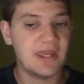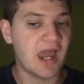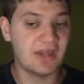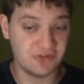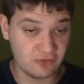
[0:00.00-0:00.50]

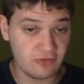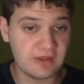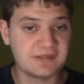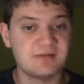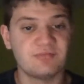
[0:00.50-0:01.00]
I do know
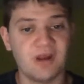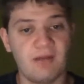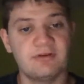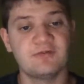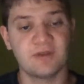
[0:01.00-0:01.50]
that some
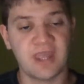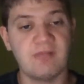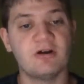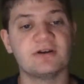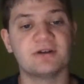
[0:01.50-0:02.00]
properties for
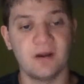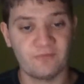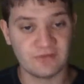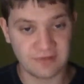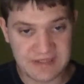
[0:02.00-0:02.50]
Kmart are up
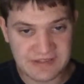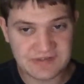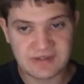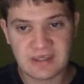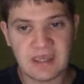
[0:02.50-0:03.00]
for
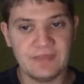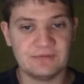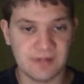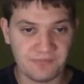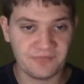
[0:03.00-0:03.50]
lease and
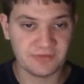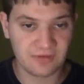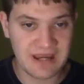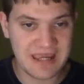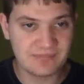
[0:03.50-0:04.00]
they're up for
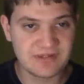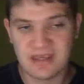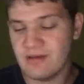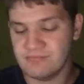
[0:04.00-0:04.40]
grabs.